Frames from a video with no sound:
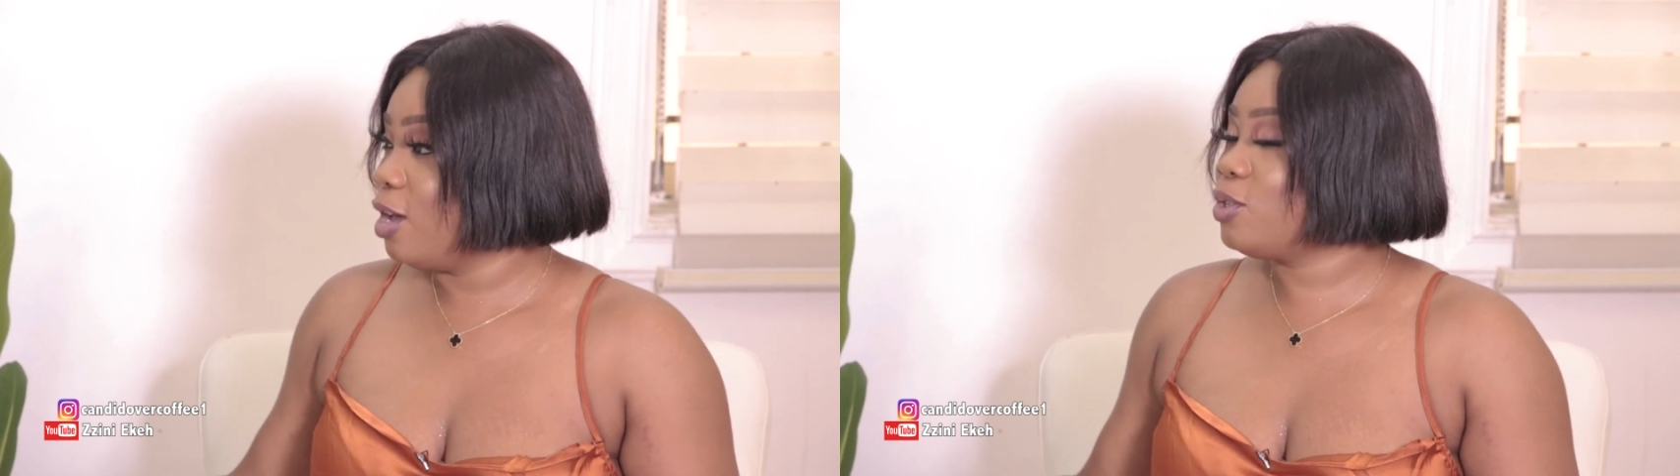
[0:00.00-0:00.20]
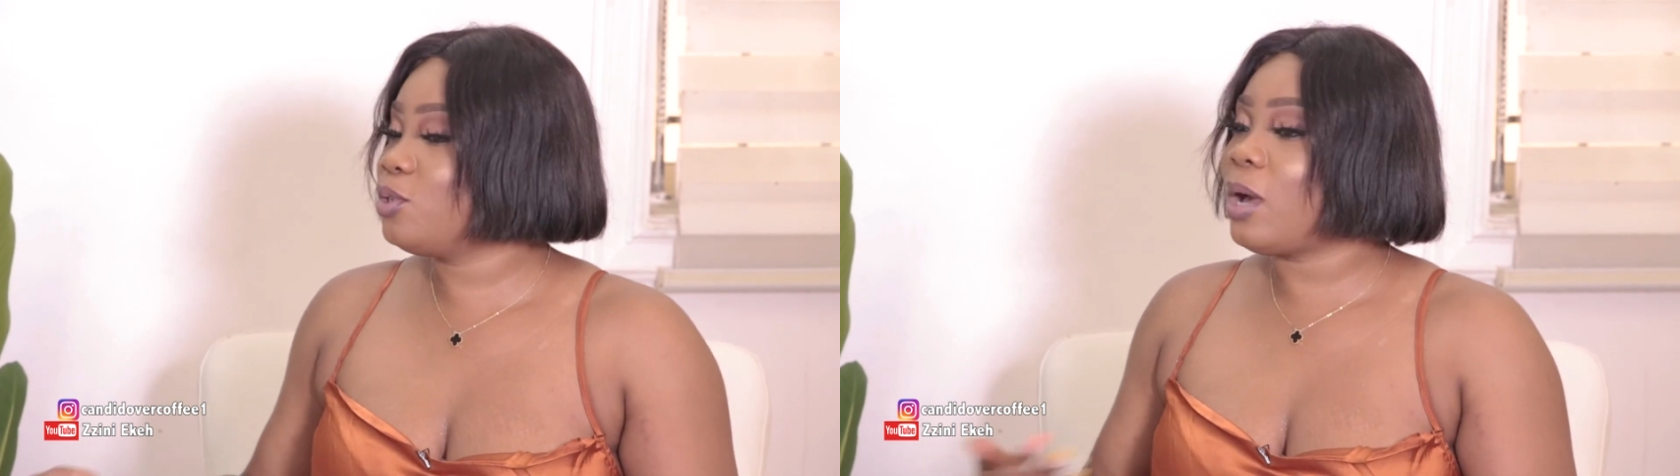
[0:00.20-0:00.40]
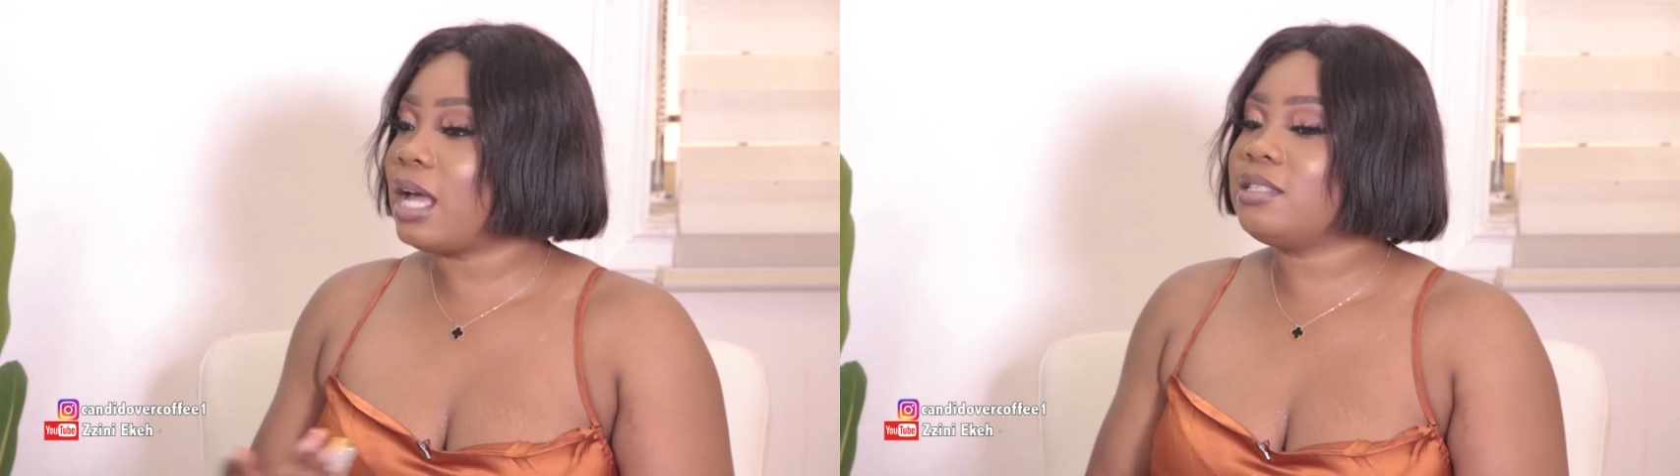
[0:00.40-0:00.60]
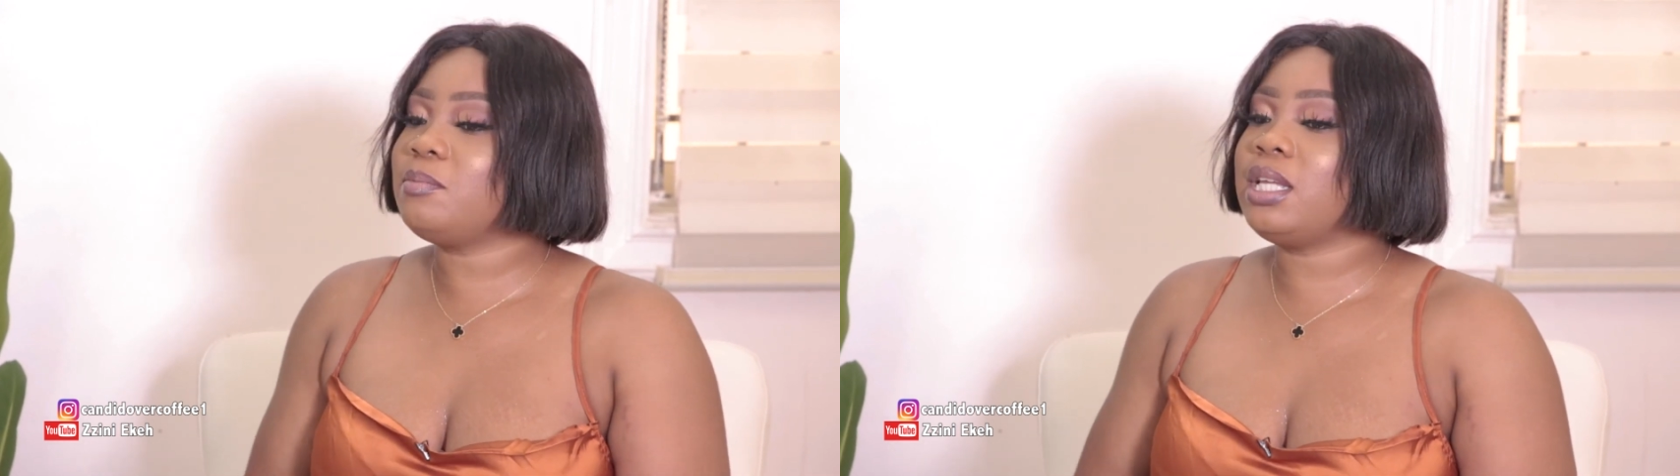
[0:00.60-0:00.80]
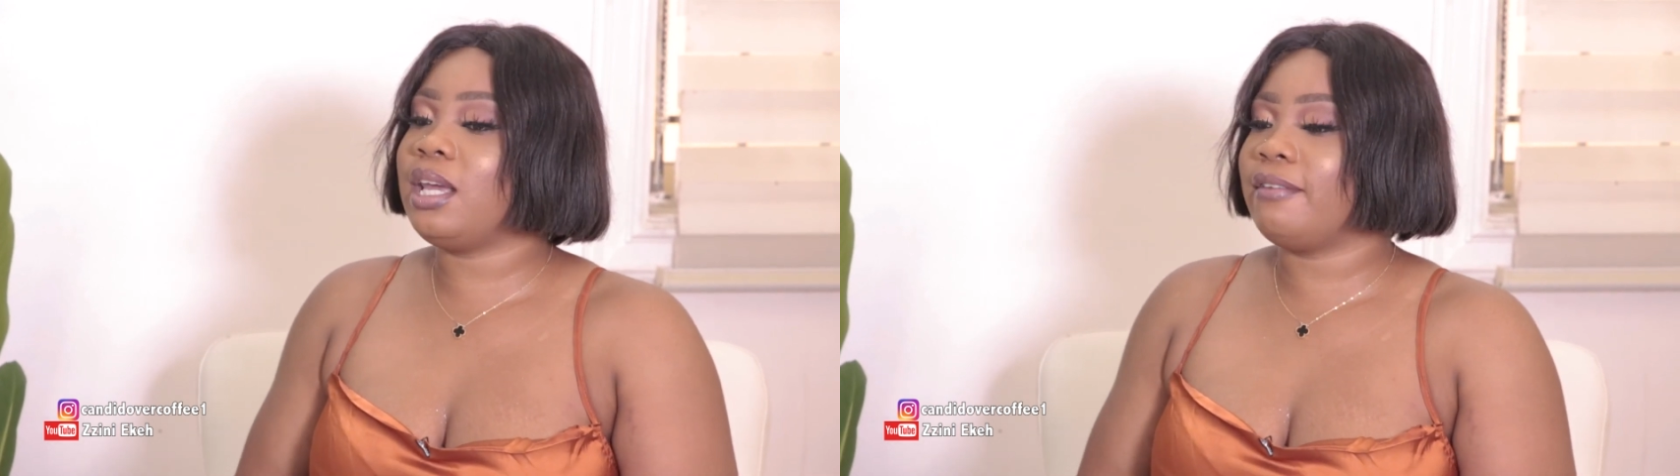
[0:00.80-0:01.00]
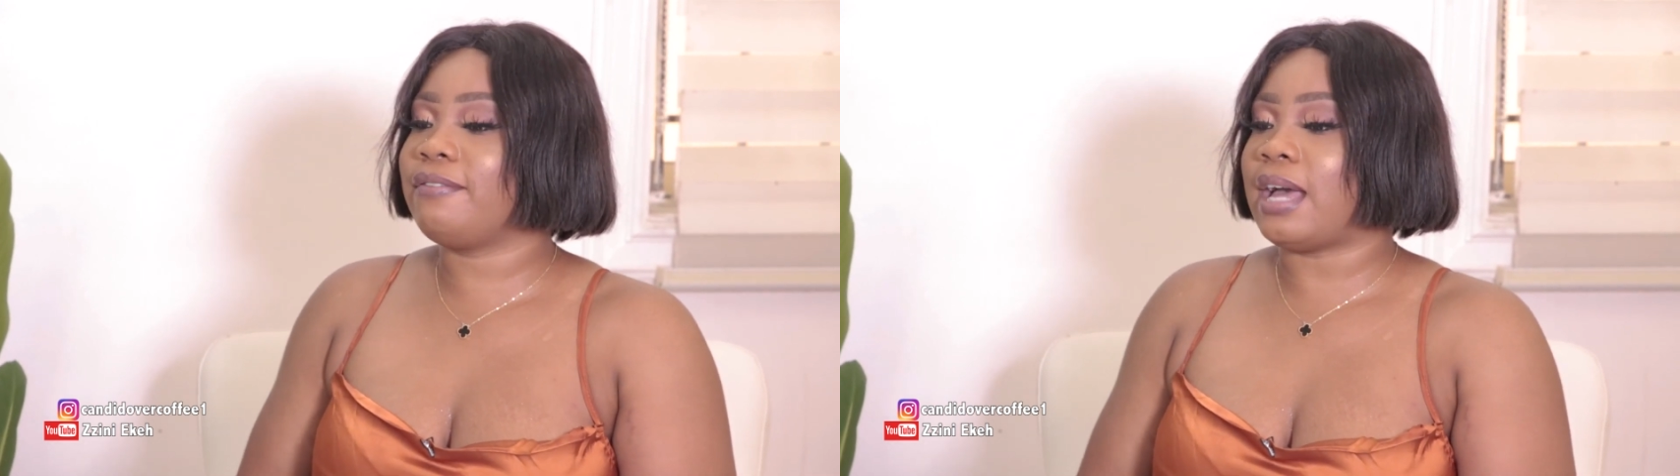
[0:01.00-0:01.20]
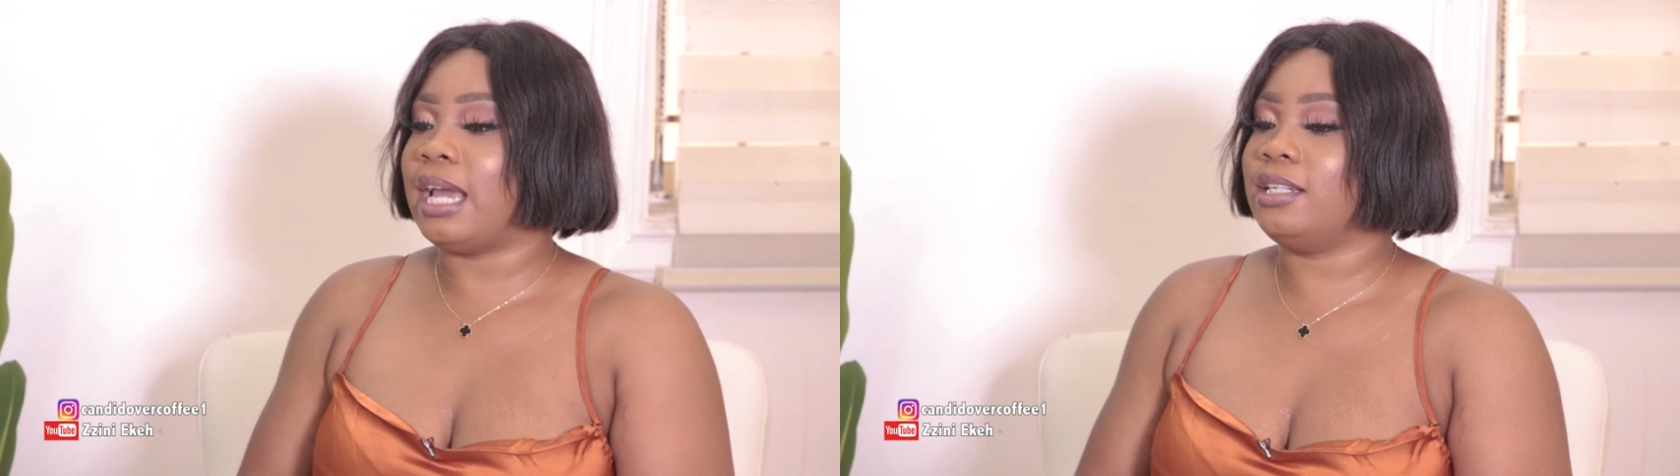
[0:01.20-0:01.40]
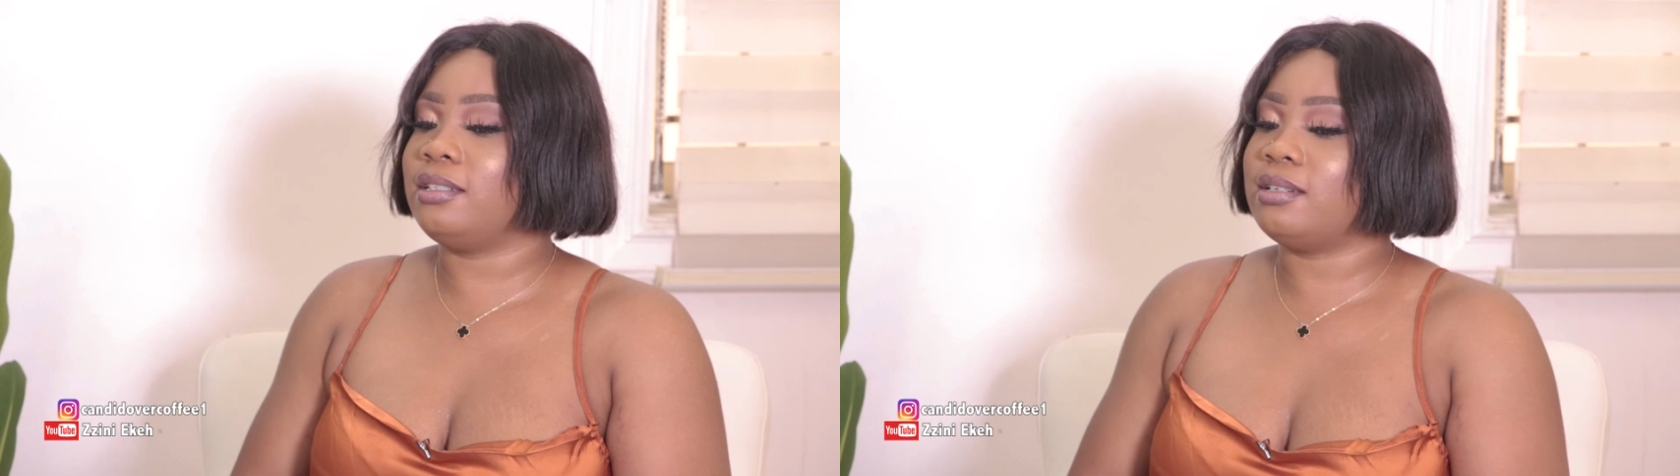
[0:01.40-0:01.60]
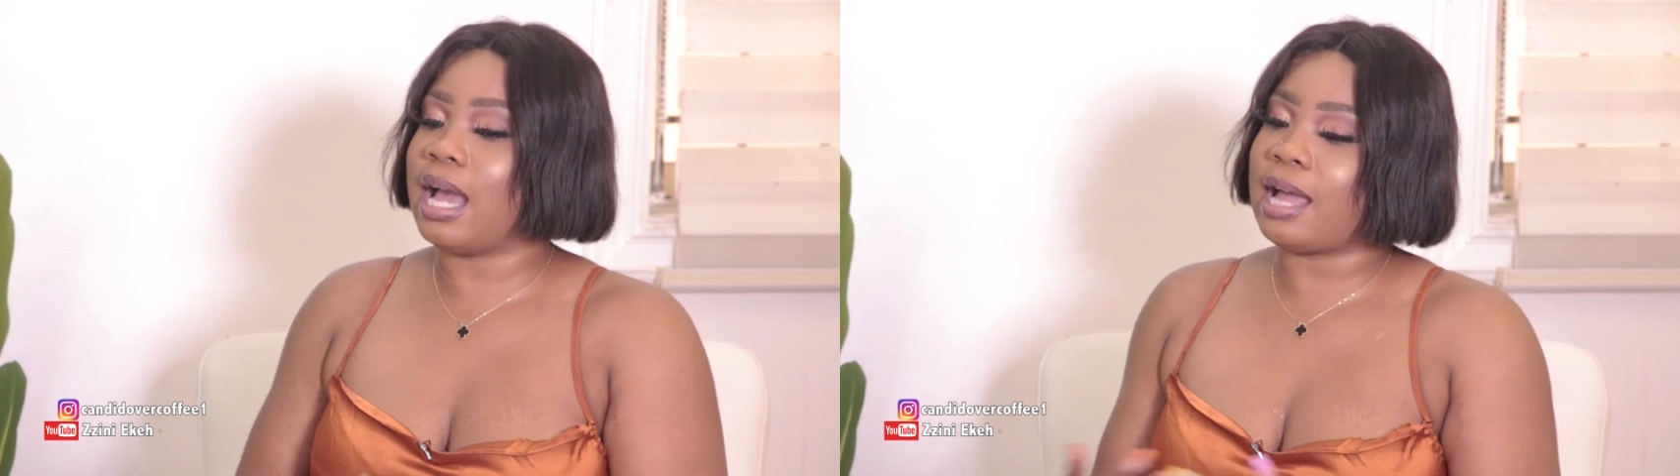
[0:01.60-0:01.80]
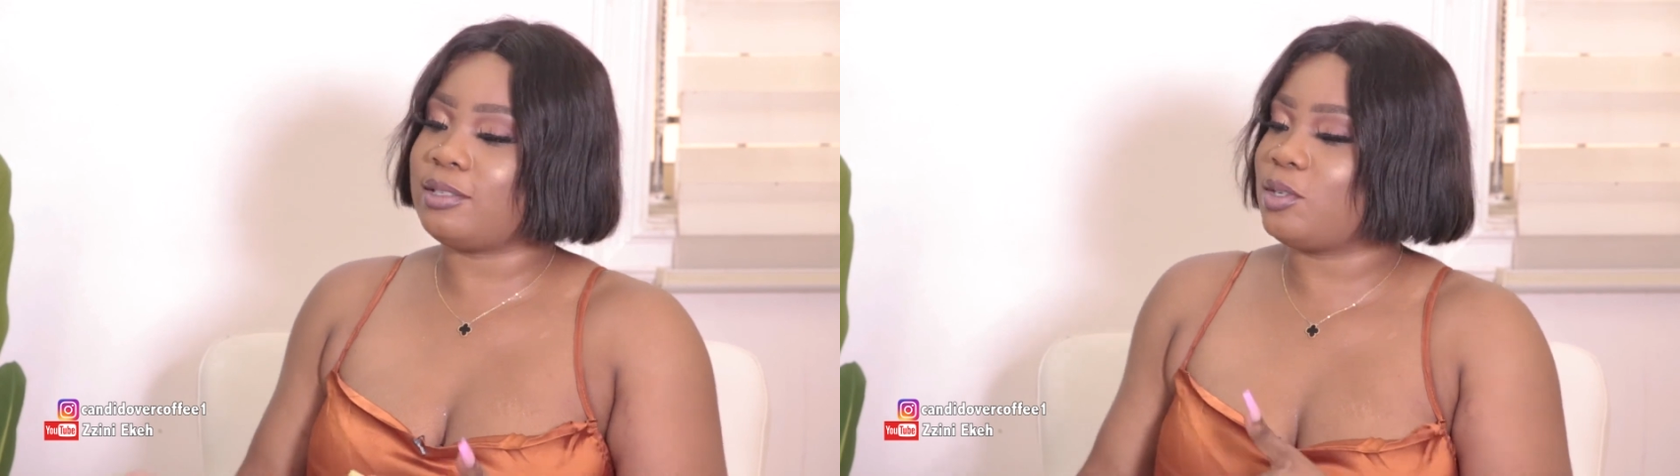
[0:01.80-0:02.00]
So as I mean, if I
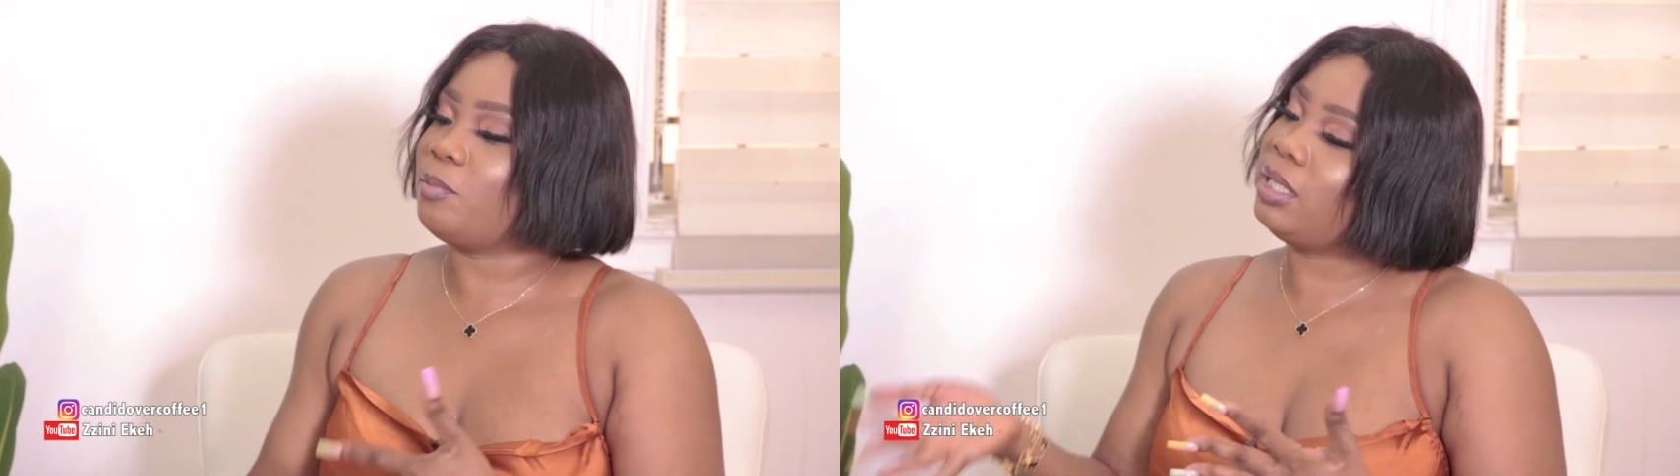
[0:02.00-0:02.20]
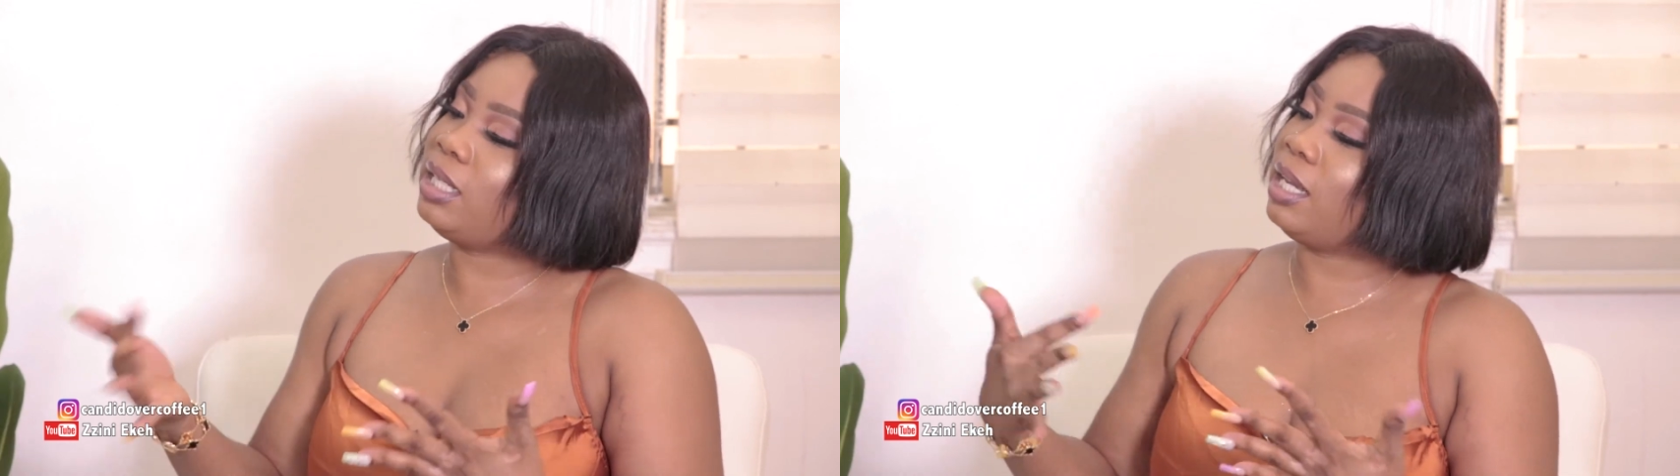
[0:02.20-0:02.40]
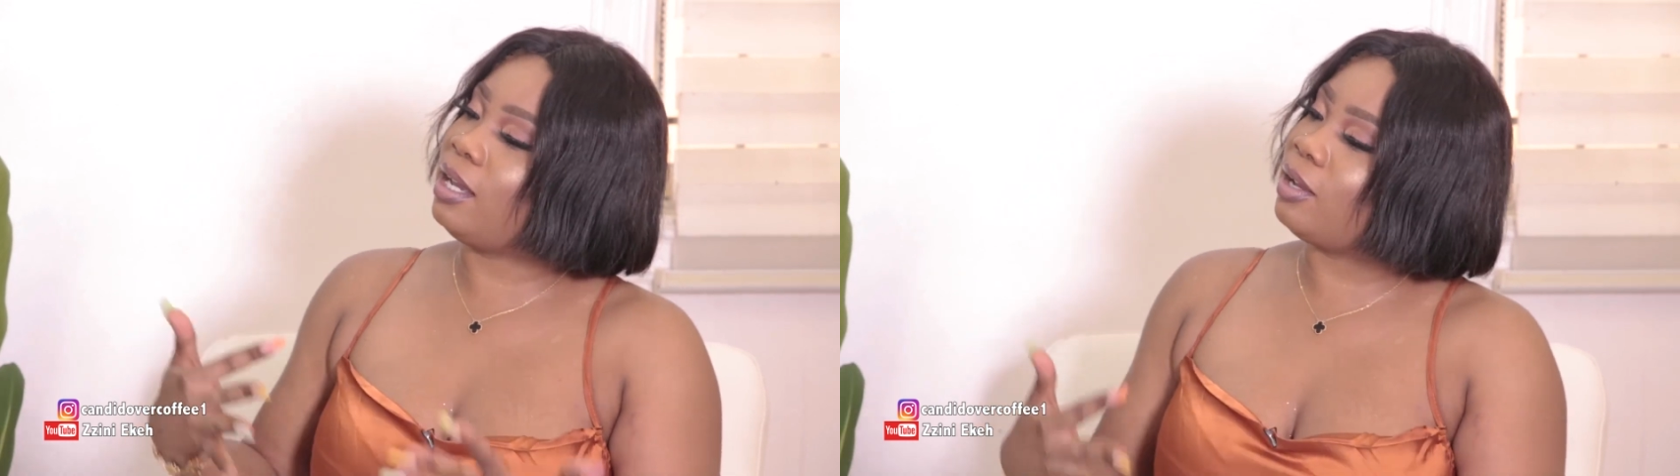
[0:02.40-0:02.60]
had something